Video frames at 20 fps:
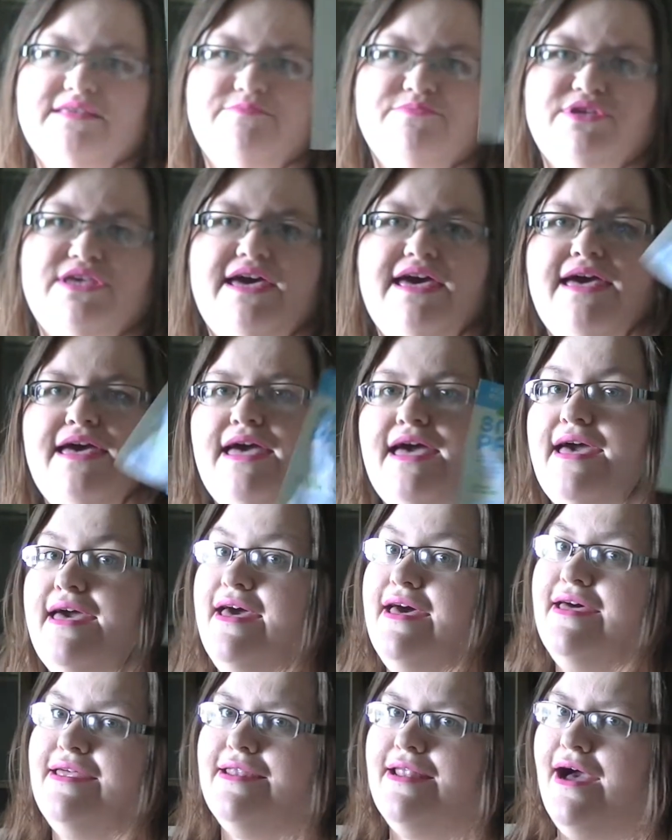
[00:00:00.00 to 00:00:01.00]
them yet
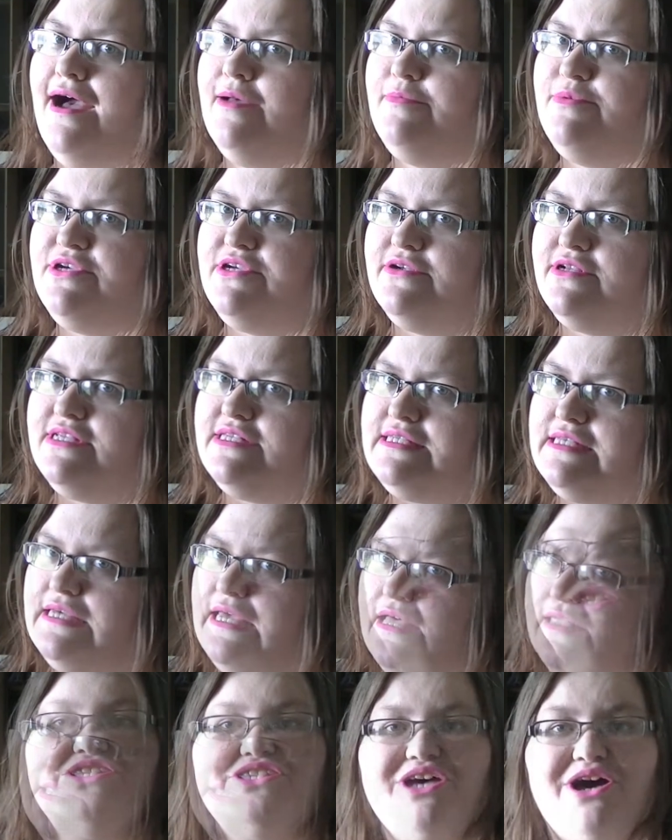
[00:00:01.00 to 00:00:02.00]
and I'm eager to see
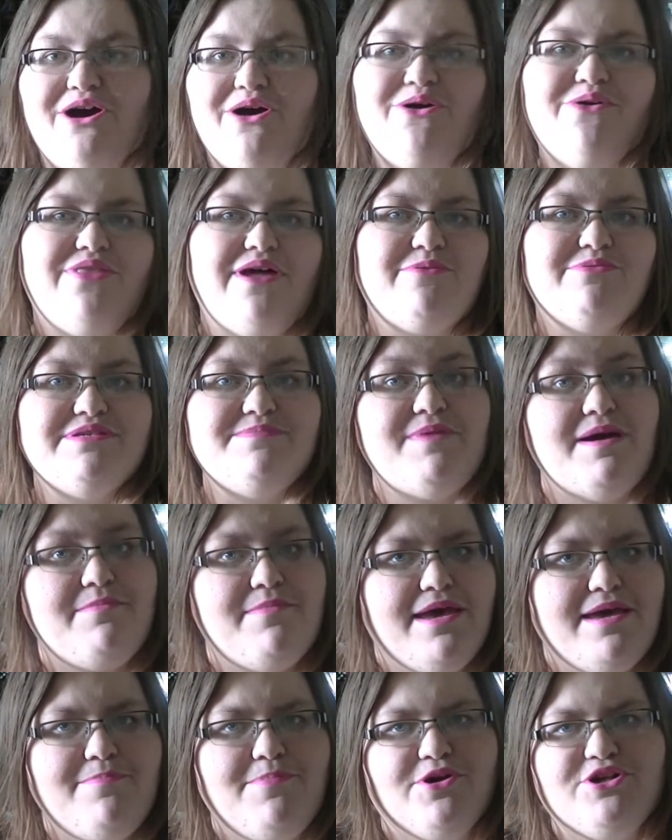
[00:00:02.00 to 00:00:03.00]
how they so that was my
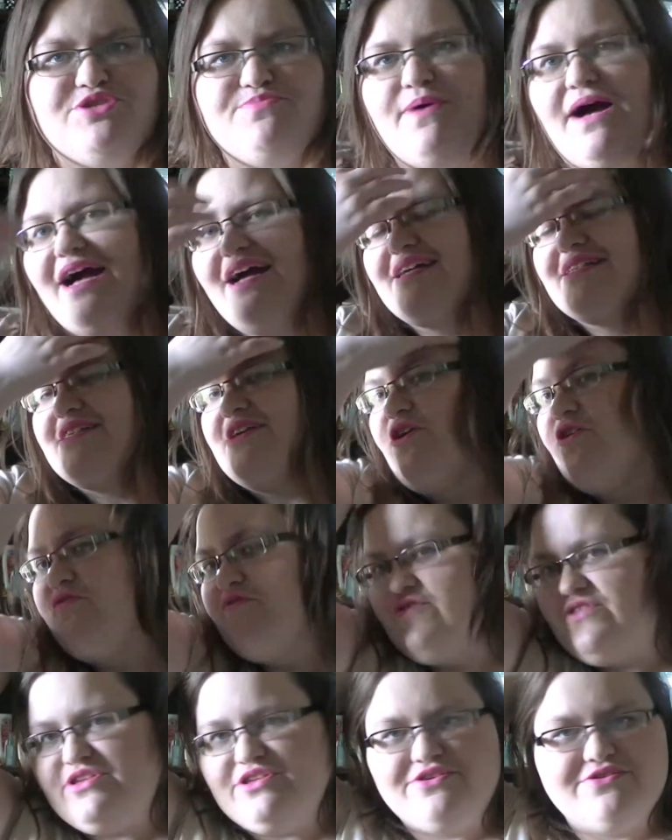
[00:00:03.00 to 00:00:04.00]
May Birchbox.
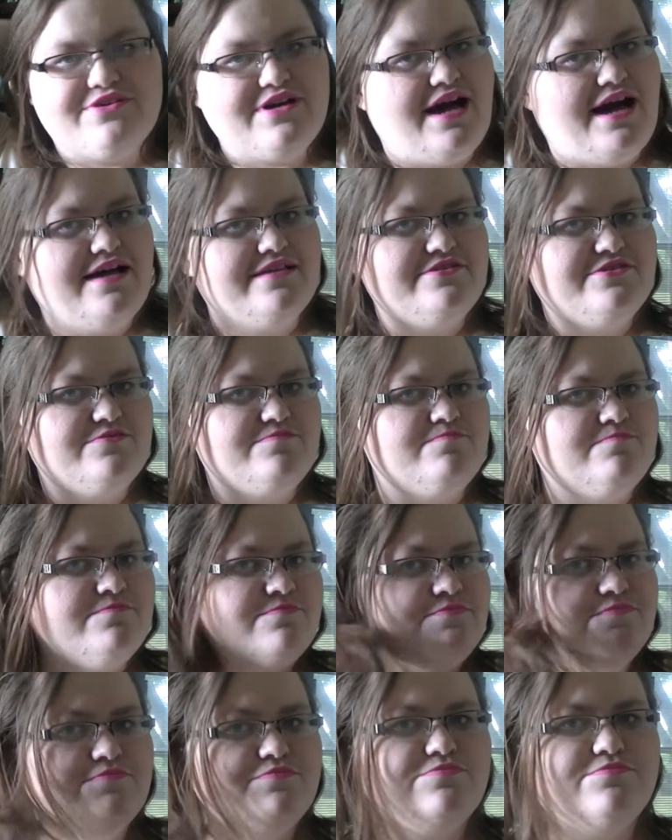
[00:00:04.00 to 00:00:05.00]
Hopefully you got you
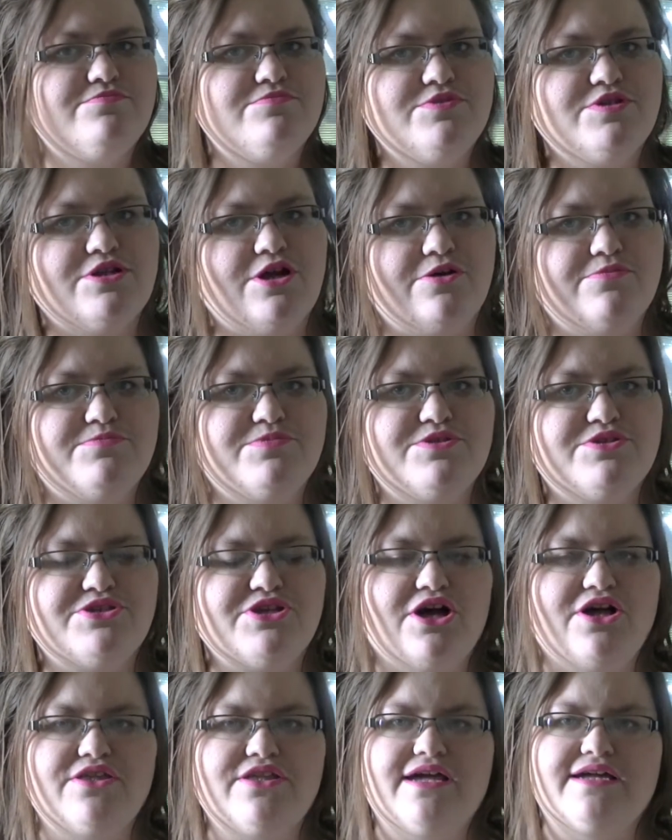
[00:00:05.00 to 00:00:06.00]
you know you
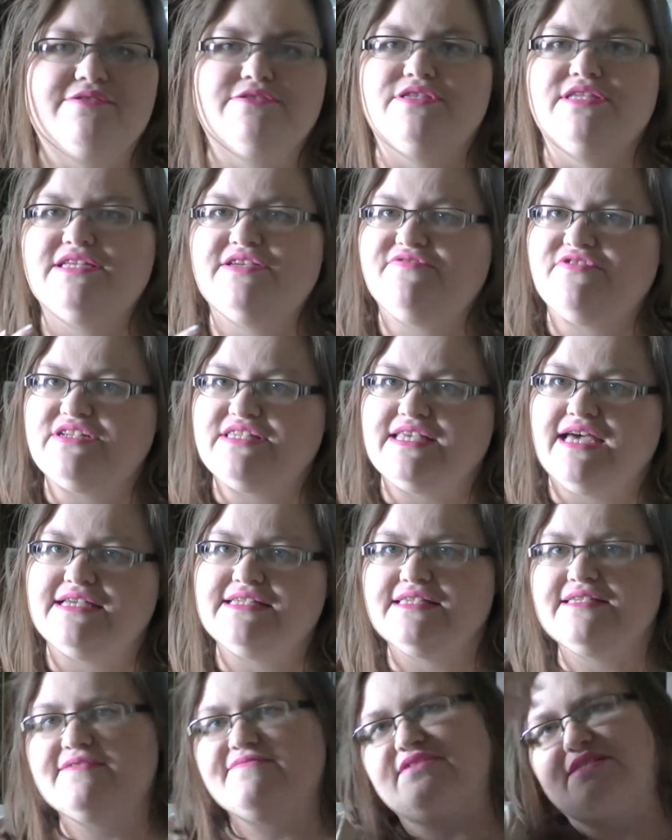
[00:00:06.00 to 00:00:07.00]
saw like the different
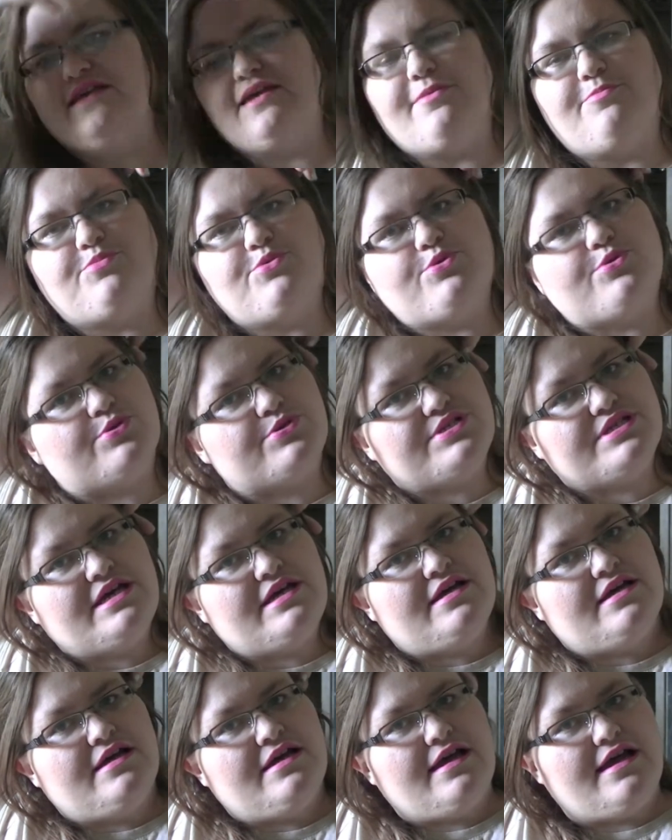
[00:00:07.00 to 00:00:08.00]
sizes of samples
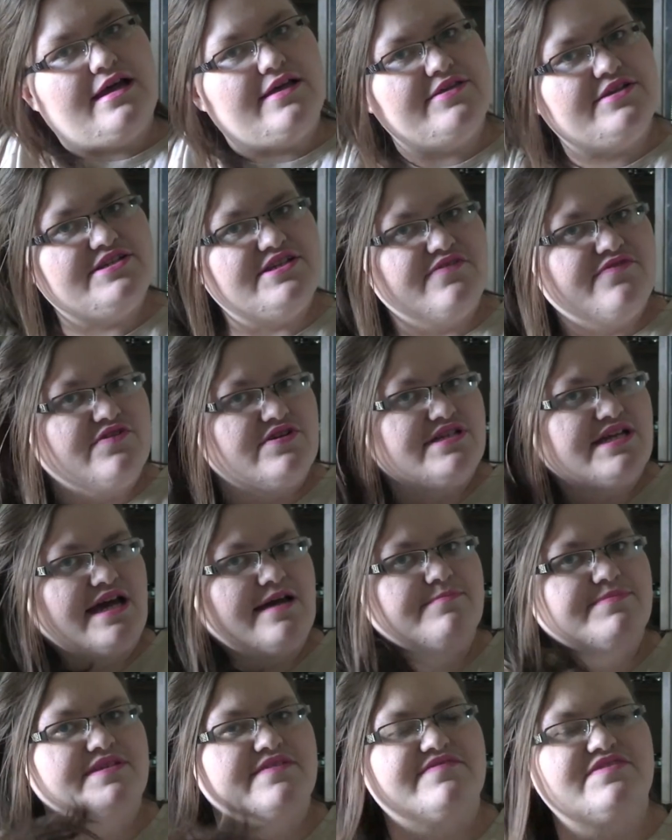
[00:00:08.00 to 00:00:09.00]
and the different
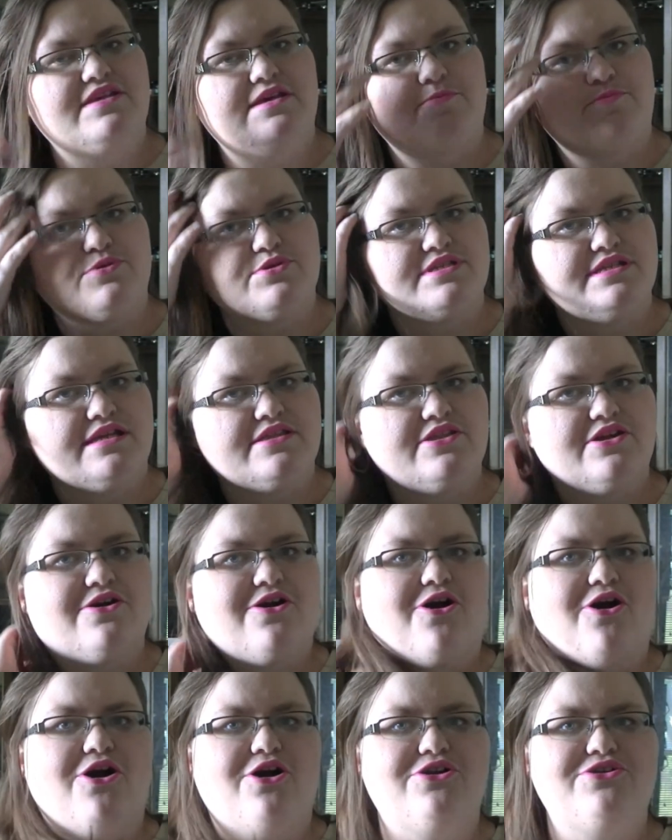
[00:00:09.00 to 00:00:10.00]
types of samples that there
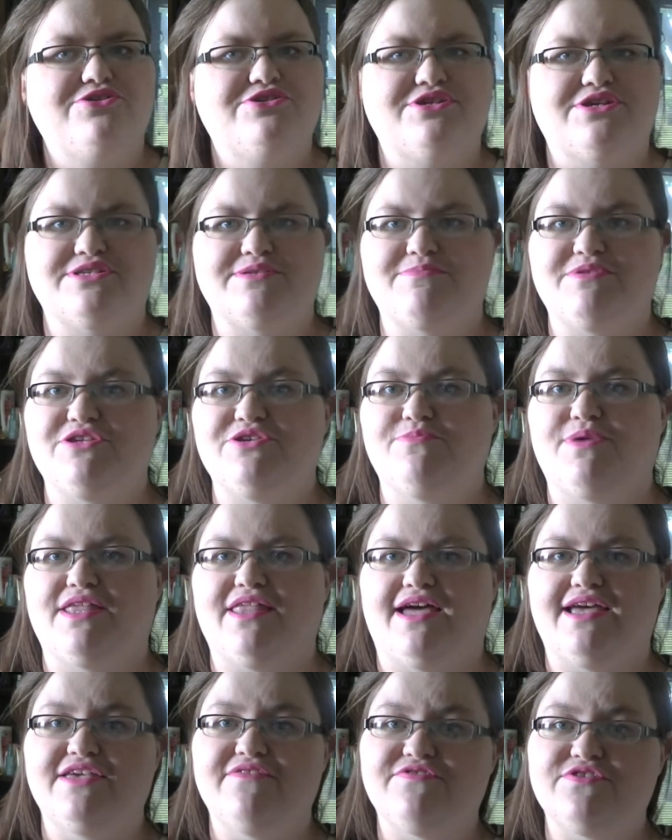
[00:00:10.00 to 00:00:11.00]
are, and you saw something you might
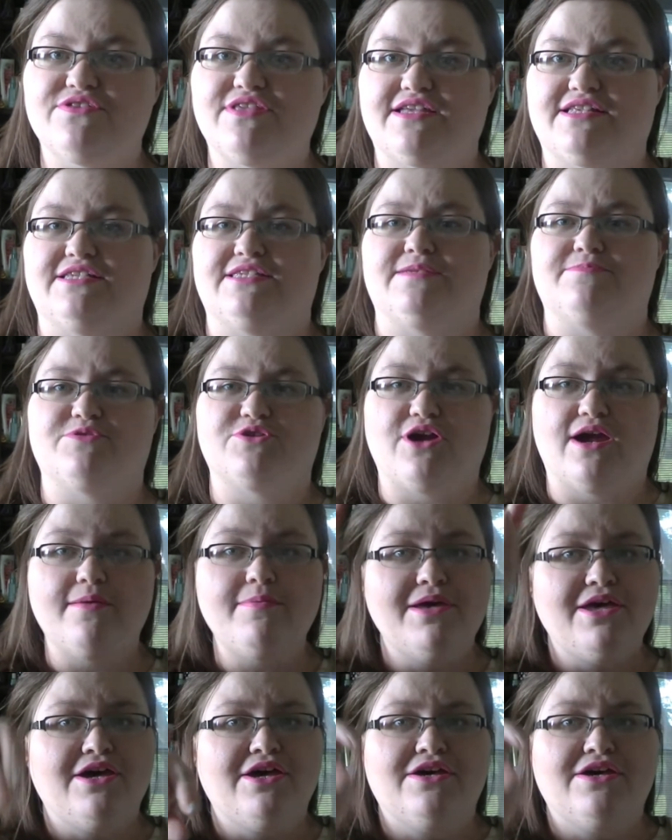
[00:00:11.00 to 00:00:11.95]
like. If you'd like to subscribe,